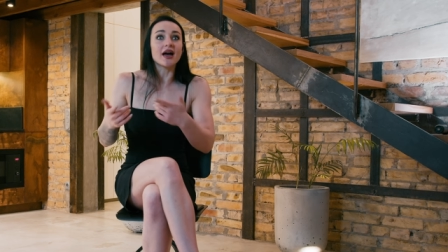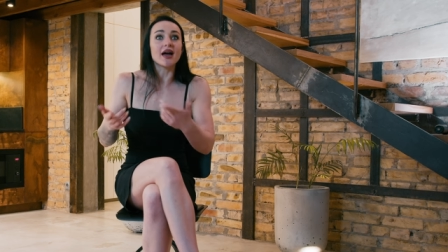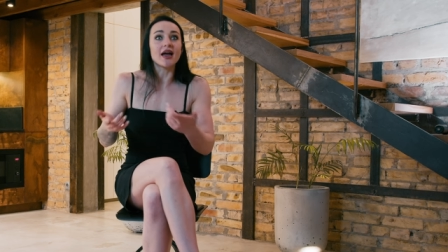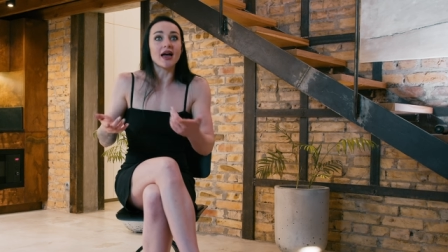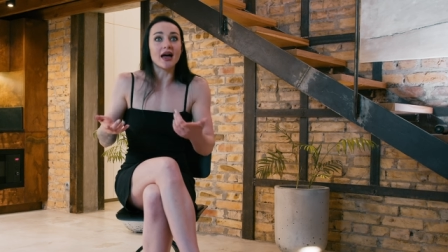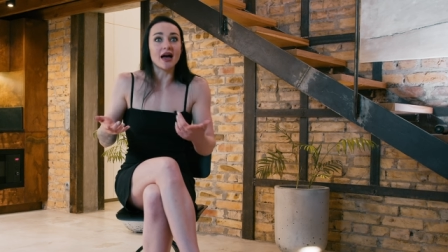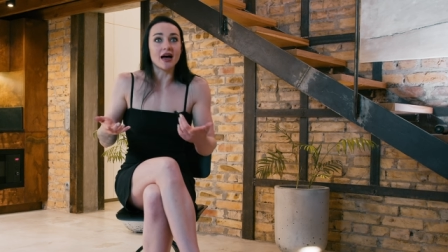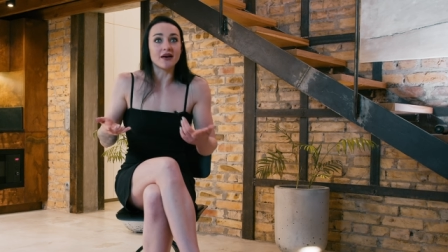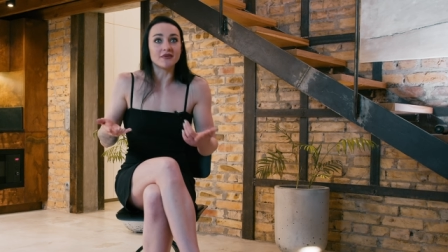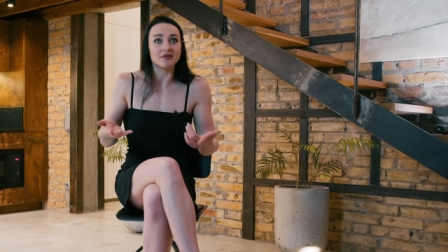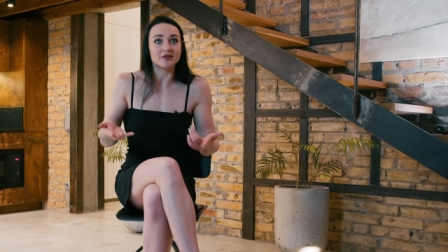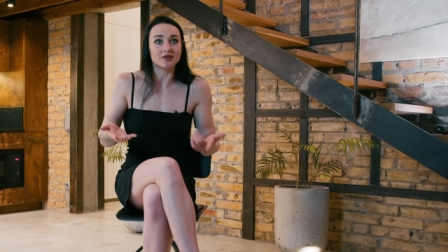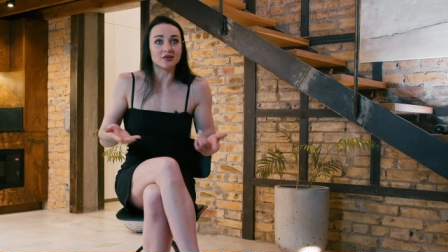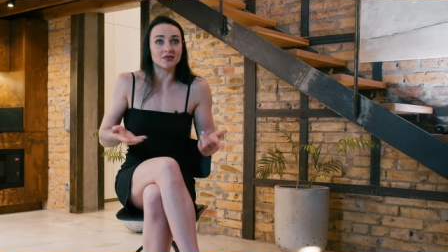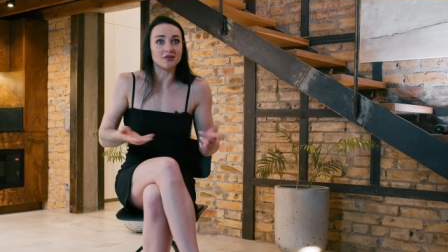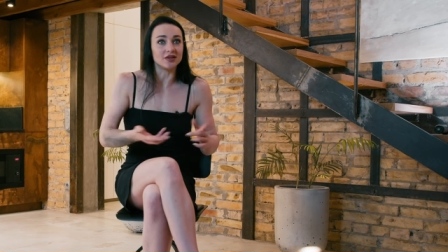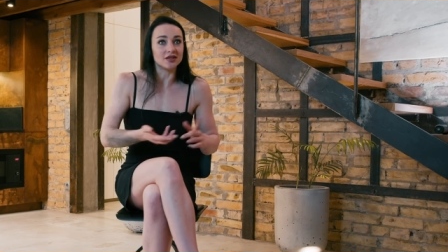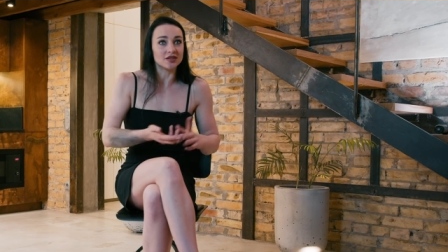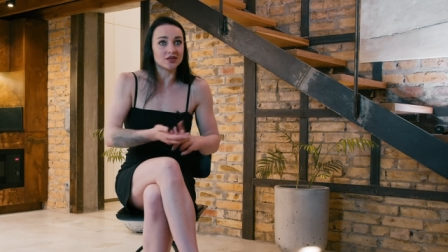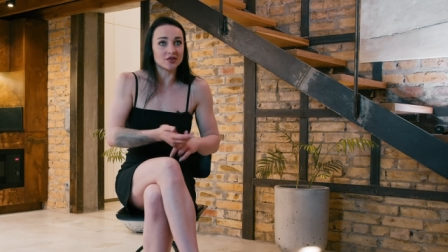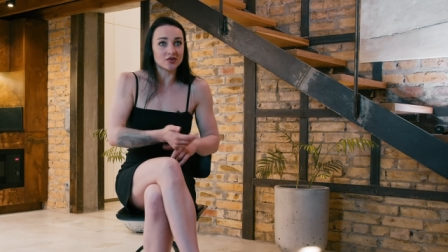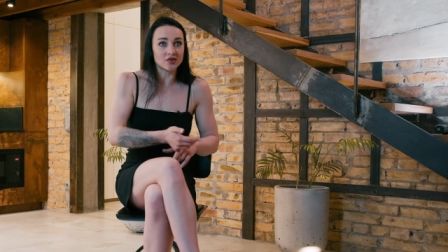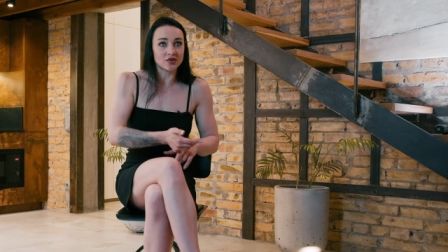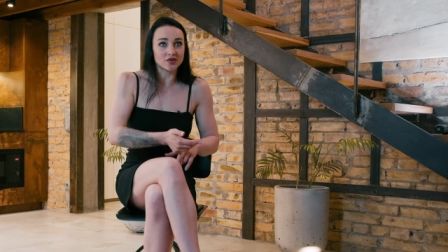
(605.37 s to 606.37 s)
I have to
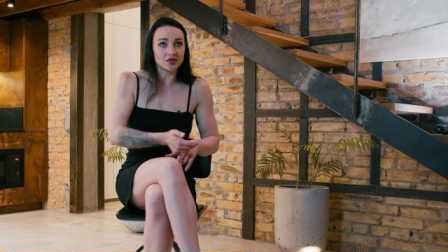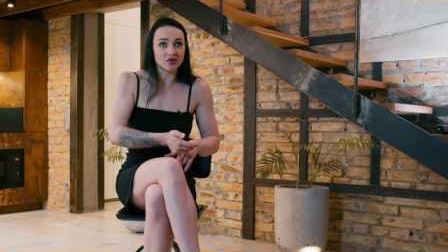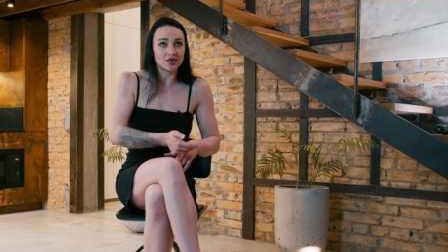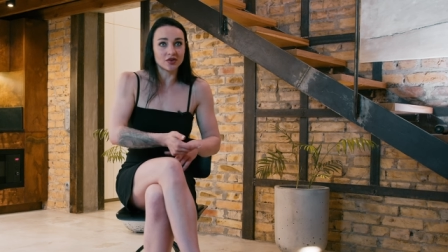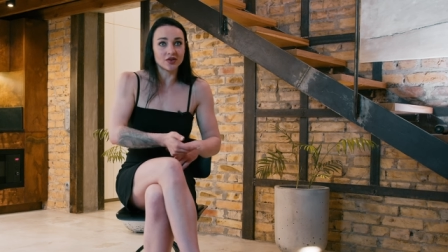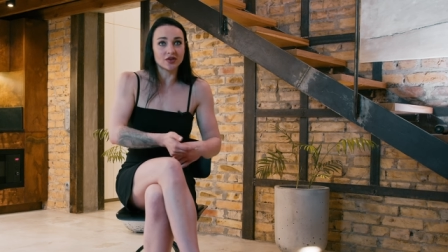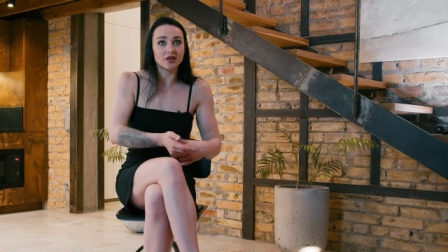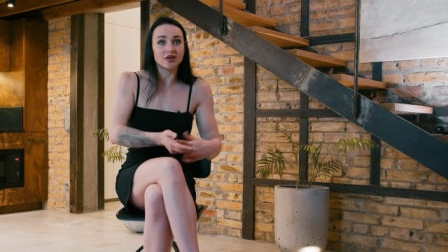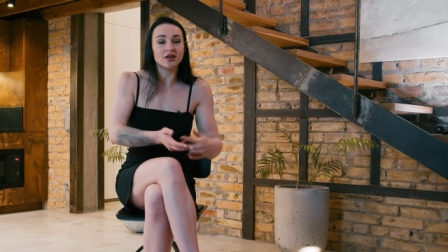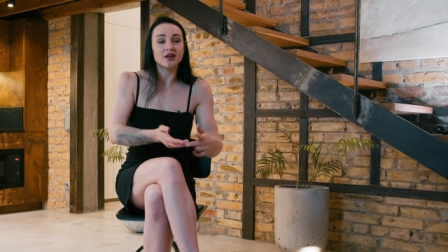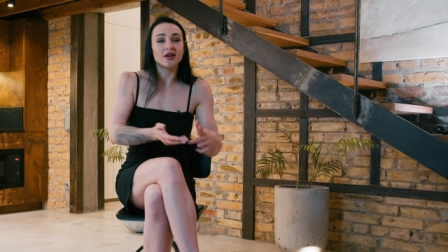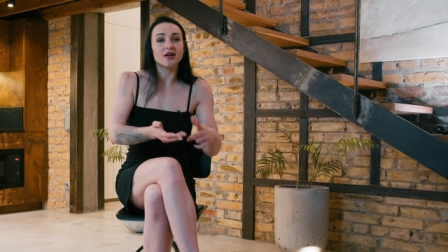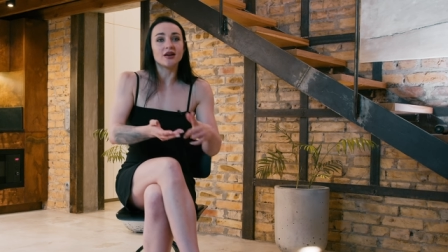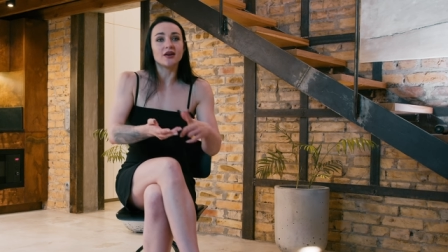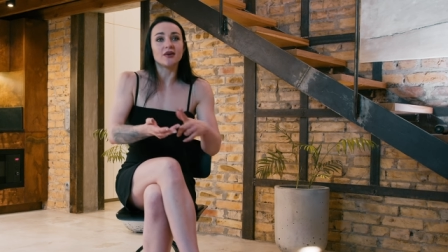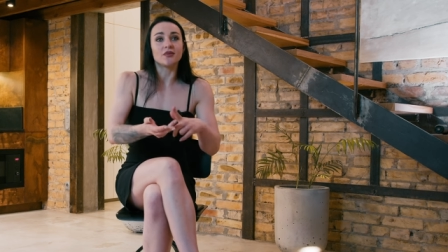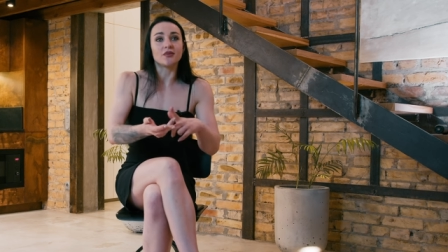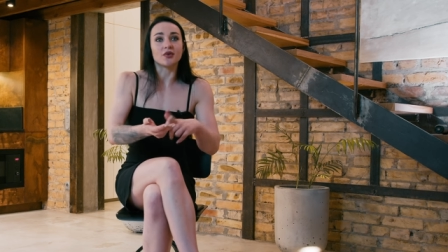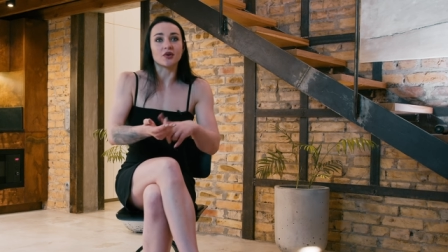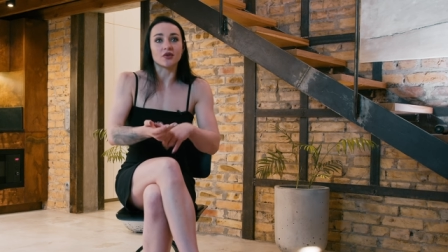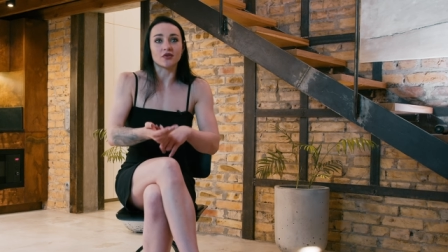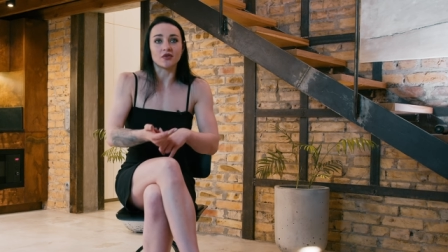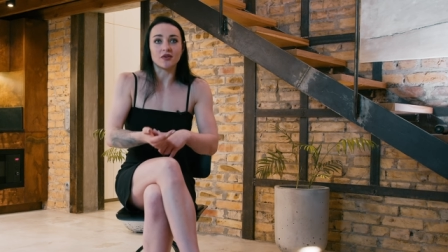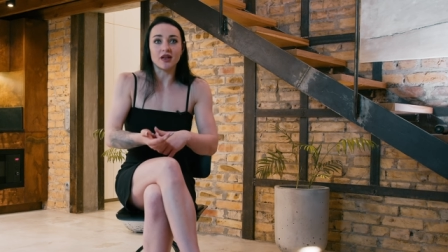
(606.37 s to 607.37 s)
be stronger,
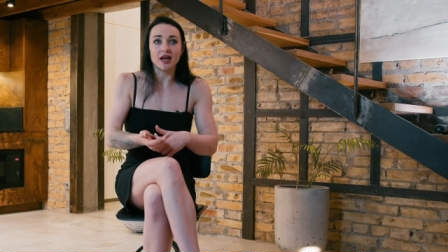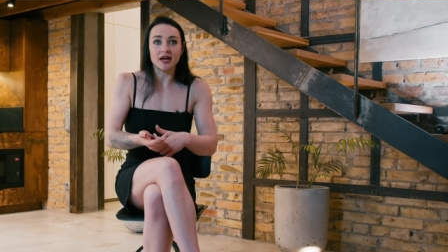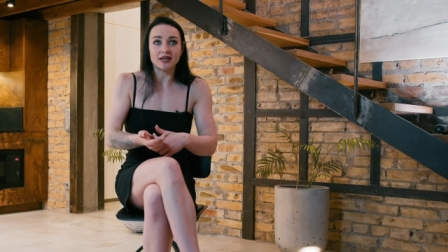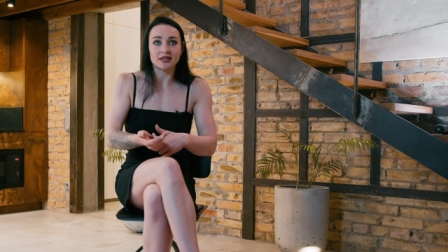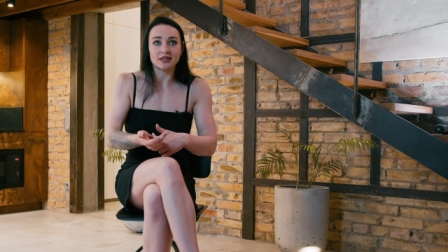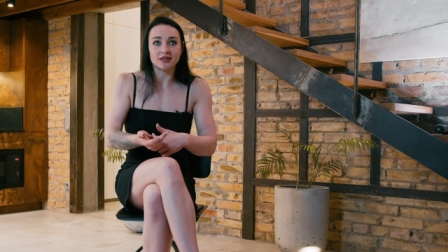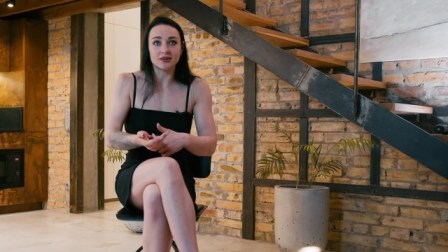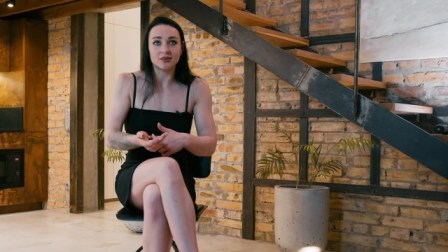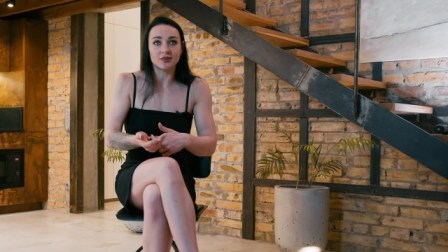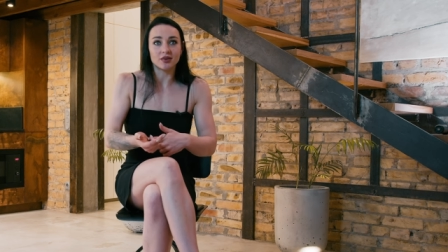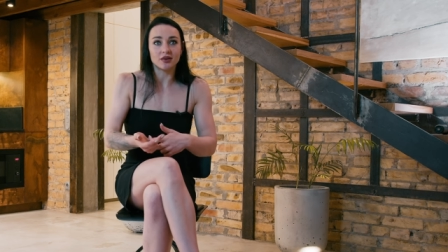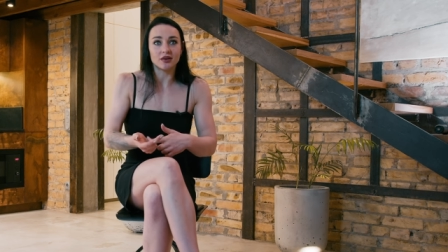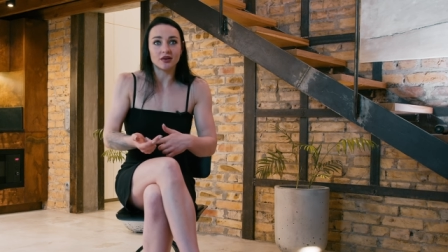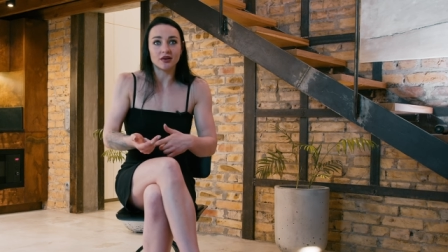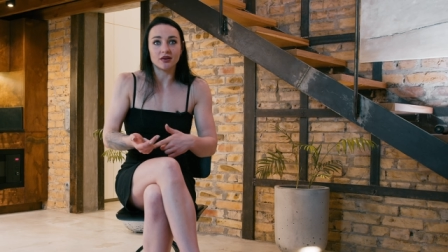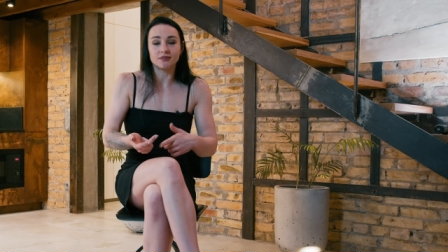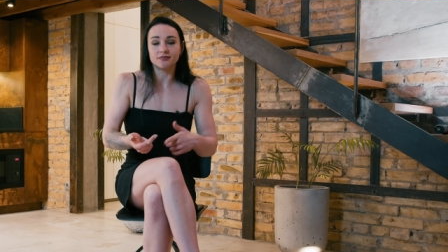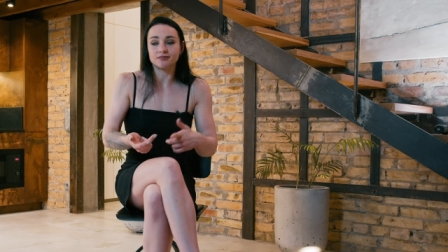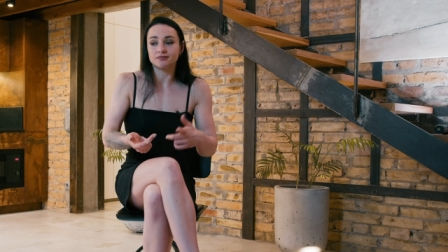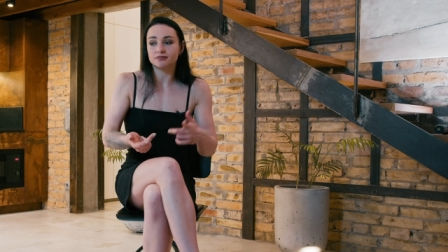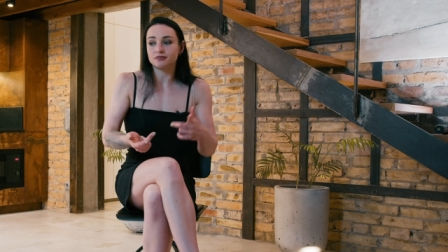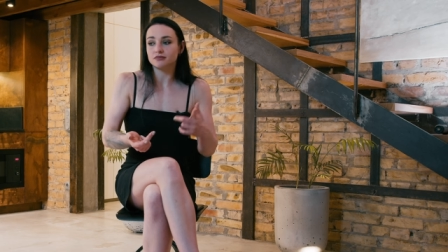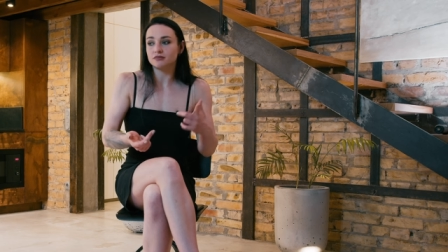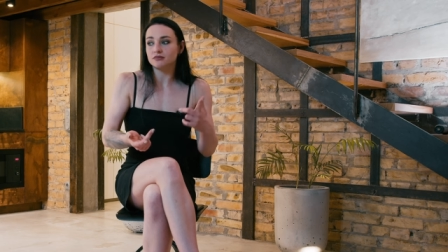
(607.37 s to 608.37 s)
more
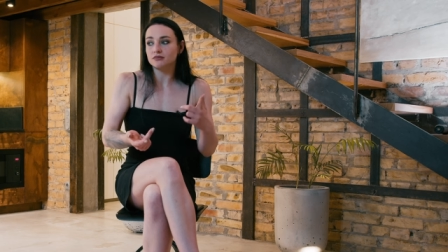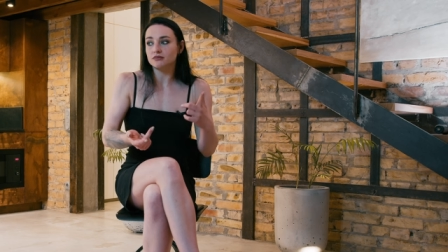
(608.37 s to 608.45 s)
flexible,